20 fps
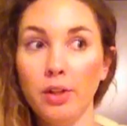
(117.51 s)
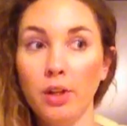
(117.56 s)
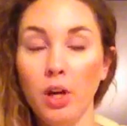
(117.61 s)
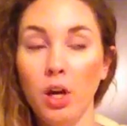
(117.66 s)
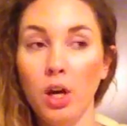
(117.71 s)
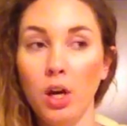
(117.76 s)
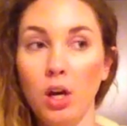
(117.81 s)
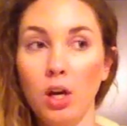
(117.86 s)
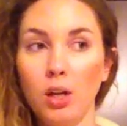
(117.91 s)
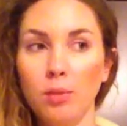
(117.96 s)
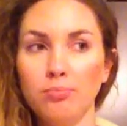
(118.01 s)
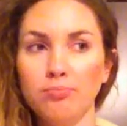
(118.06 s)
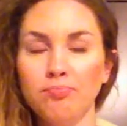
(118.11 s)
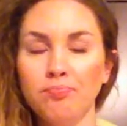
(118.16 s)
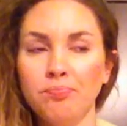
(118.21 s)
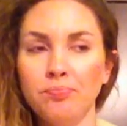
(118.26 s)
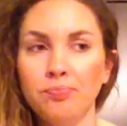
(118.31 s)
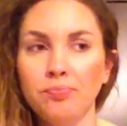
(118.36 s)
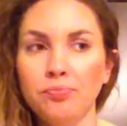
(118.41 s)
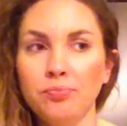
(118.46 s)

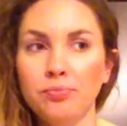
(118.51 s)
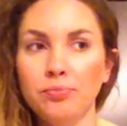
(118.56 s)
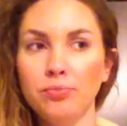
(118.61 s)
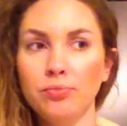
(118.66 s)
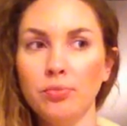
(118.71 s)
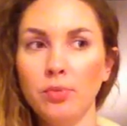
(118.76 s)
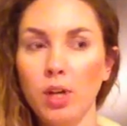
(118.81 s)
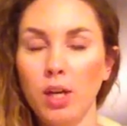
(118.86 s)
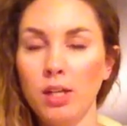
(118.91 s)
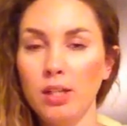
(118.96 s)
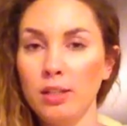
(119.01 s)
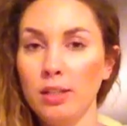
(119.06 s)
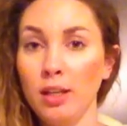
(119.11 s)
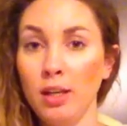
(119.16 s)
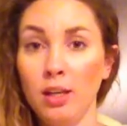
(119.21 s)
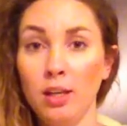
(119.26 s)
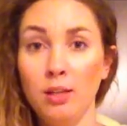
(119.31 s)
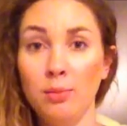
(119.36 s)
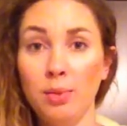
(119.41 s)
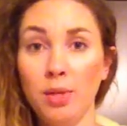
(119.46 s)
I didn't get
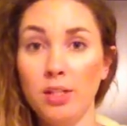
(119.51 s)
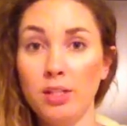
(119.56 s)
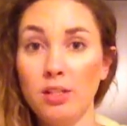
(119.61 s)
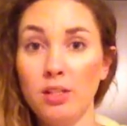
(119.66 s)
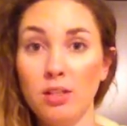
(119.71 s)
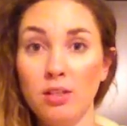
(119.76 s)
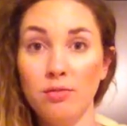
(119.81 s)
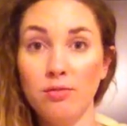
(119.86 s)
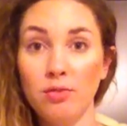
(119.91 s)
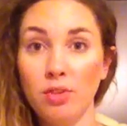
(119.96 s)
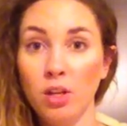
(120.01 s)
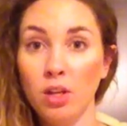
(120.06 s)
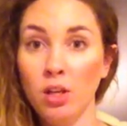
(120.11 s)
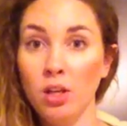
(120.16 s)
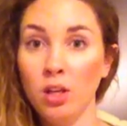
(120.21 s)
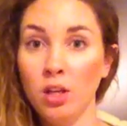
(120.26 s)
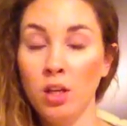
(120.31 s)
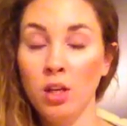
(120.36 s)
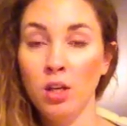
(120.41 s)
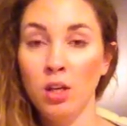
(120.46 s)
any positive
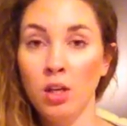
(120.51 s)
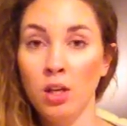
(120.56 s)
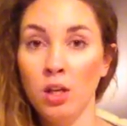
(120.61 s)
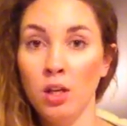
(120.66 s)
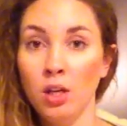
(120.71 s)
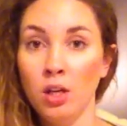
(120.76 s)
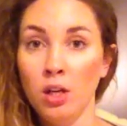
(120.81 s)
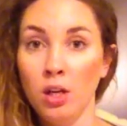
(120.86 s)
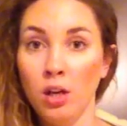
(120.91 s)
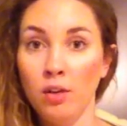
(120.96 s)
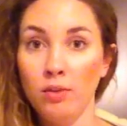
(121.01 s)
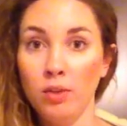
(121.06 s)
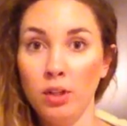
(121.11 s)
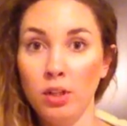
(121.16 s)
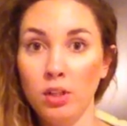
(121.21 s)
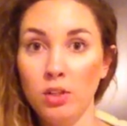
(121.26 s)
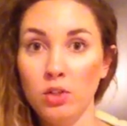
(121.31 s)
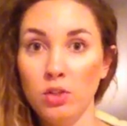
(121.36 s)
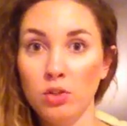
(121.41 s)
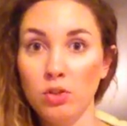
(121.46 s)

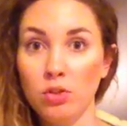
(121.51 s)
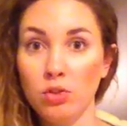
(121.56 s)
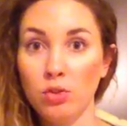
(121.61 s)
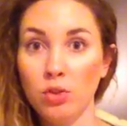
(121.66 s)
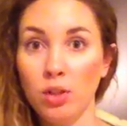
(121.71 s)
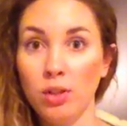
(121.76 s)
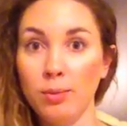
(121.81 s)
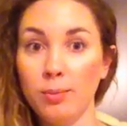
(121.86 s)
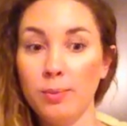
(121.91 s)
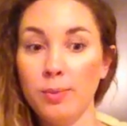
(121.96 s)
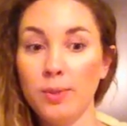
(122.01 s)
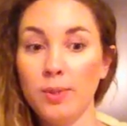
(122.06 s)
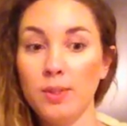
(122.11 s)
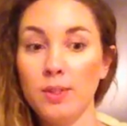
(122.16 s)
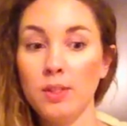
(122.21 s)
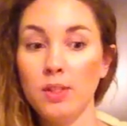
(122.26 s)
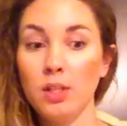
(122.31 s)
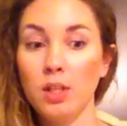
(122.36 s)
ovulation strips.